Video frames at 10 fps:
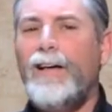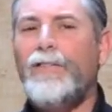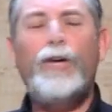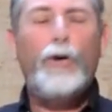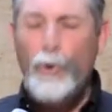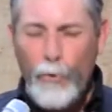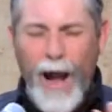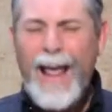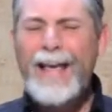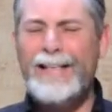the
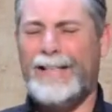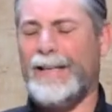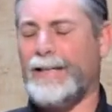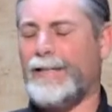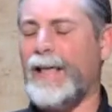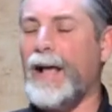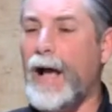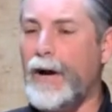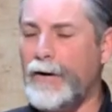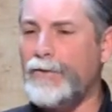craziest thing
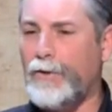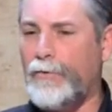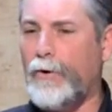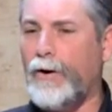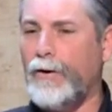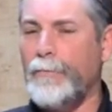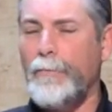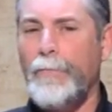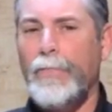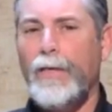I heard so far
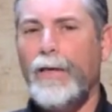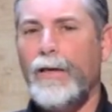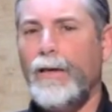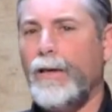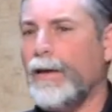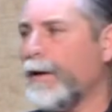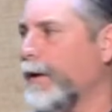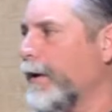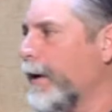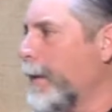
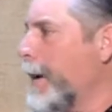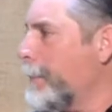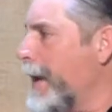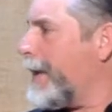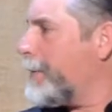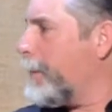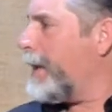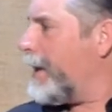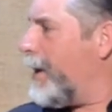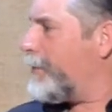about making
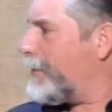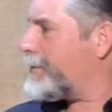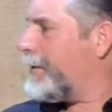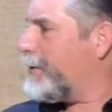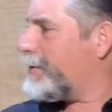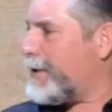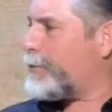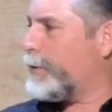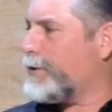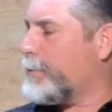money off this deal, because
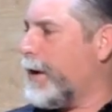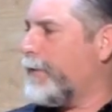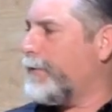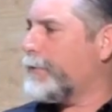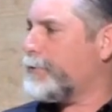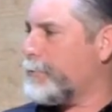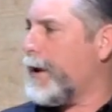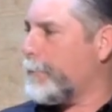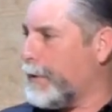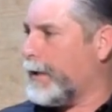that's what it's about, folks. It's
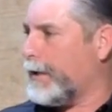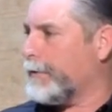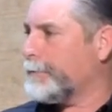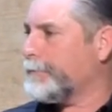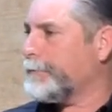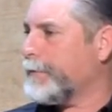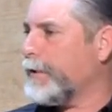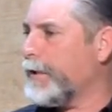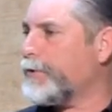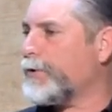about money.
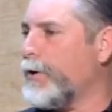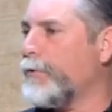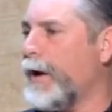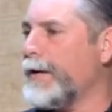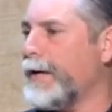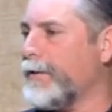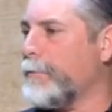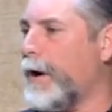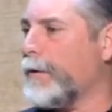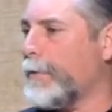You just go right down to
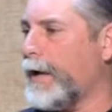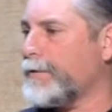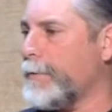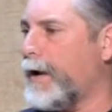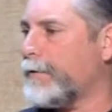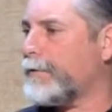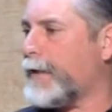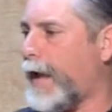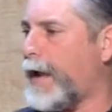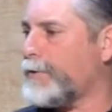the bottom line. It's
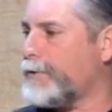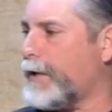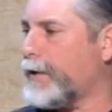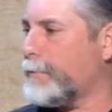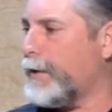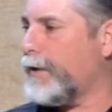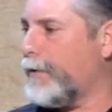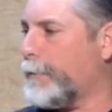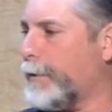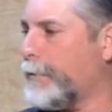about cash and taking money
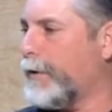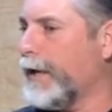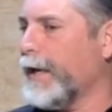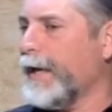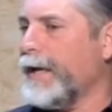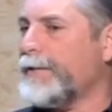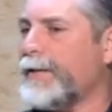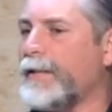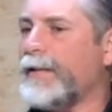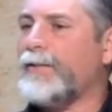off people
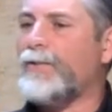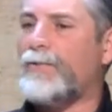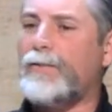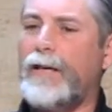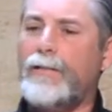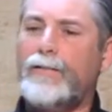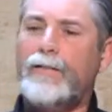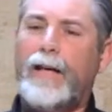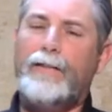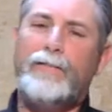is that, that,
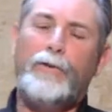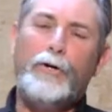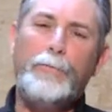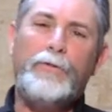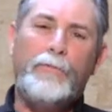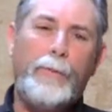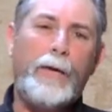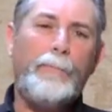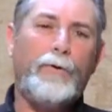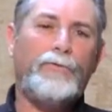that, that groups of
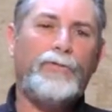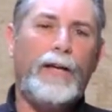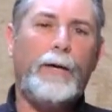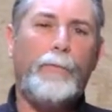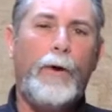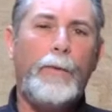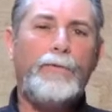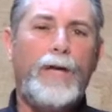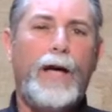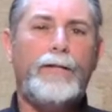people set up
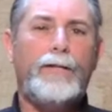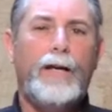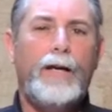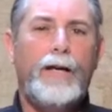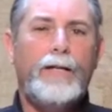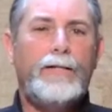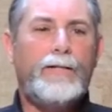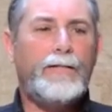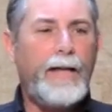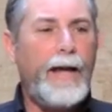websites
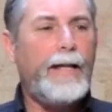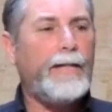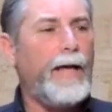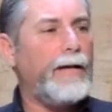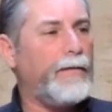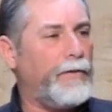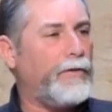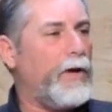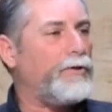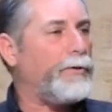stating that if
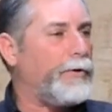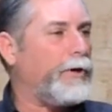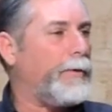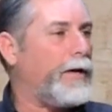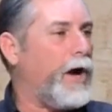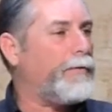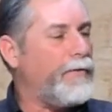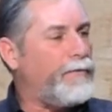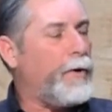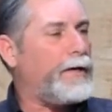you thought you were going to be gone
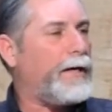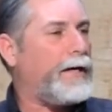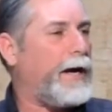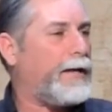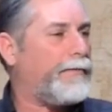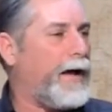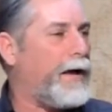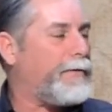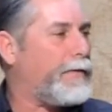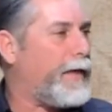for
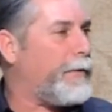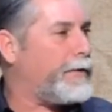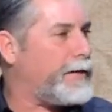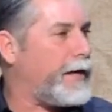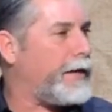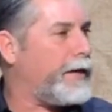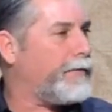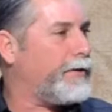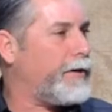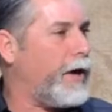1495 that they would take care
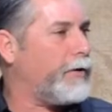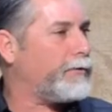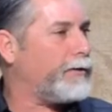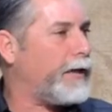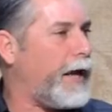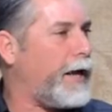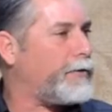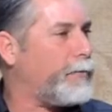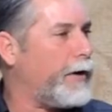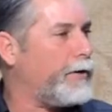of your dogs and
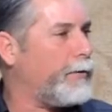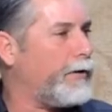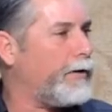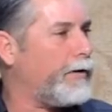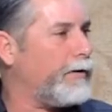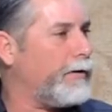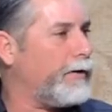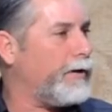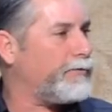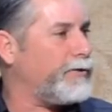cats while you were
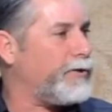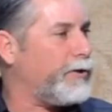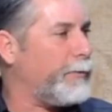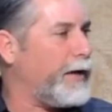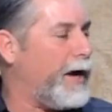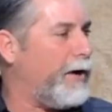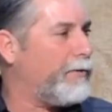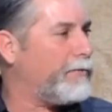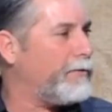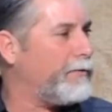you know since you're going to be
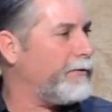gone